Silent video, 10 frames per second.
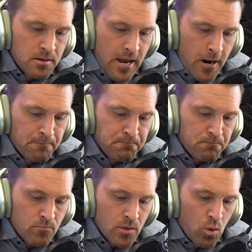Now,
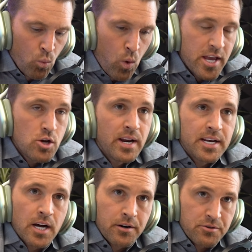what you
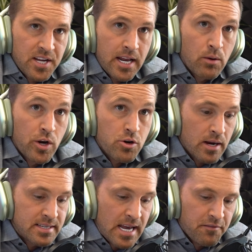need to understand when
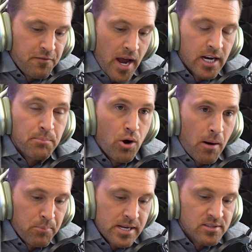you're identifying a
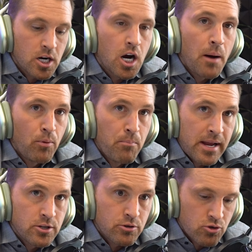property is a couple
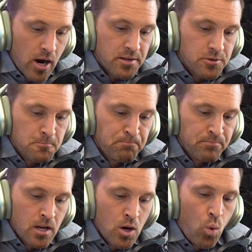major traits.
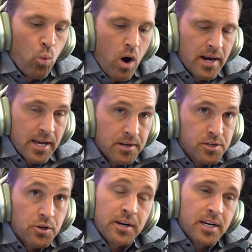One
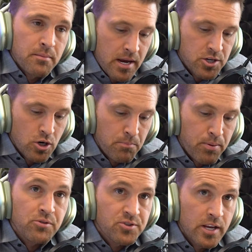is you need to make sure
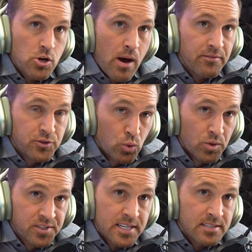personally you have
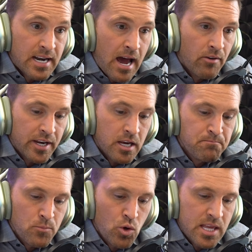dual seasonality.
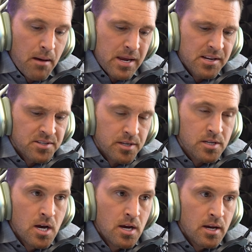What that means
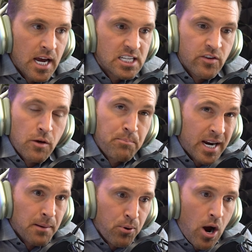is, is if you
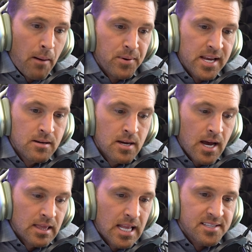pick a property,
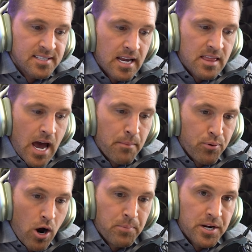and let's say that
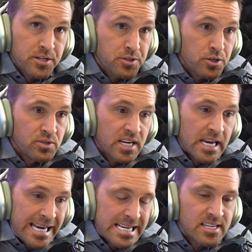property, just using
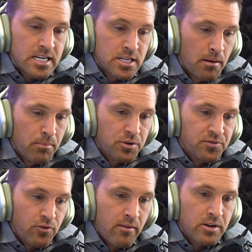easy
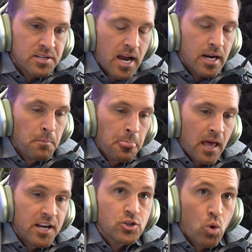numbers for every sake,
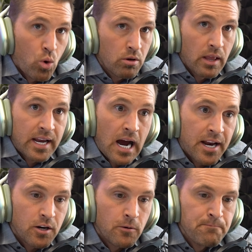is Coeur d'Alene,
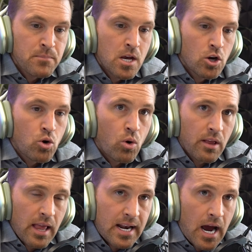Idaho. Coeur
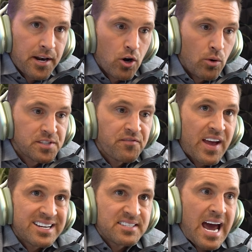d'Alene, Idaho is
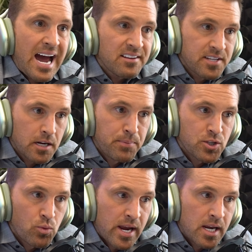fantastic
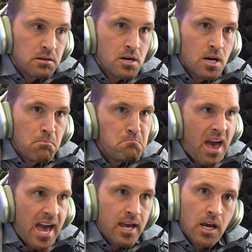between
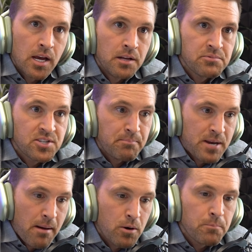May and
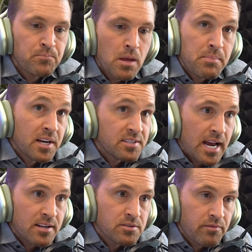September because it
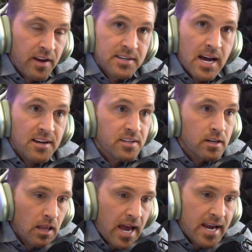has
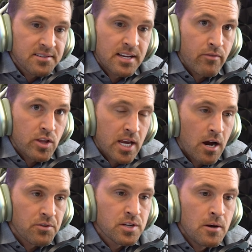fantastic lakes and everything
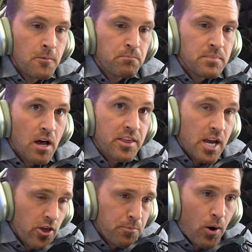else. Now,
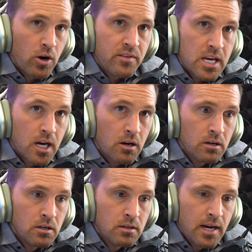the other part of the
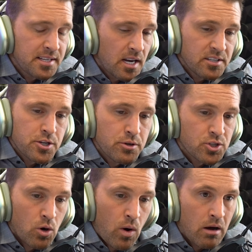year, it doesn't do
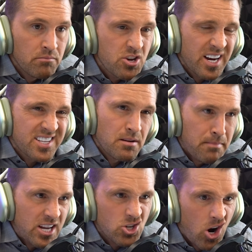so well. You get some
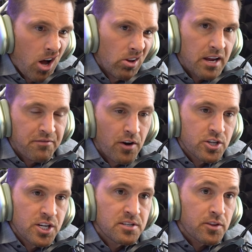major holiday
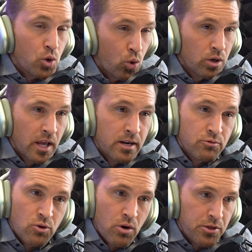functions at the Coeur d'Alene
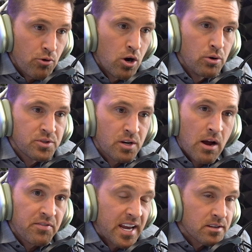Resort throws
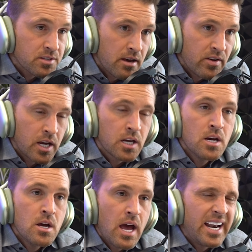around Thanksgiving
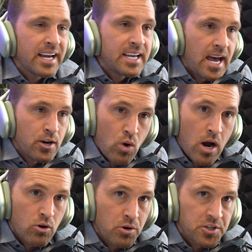and again
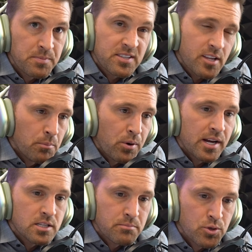around Christmas. That'll
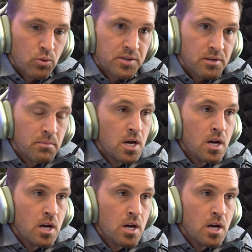bring in some tourism.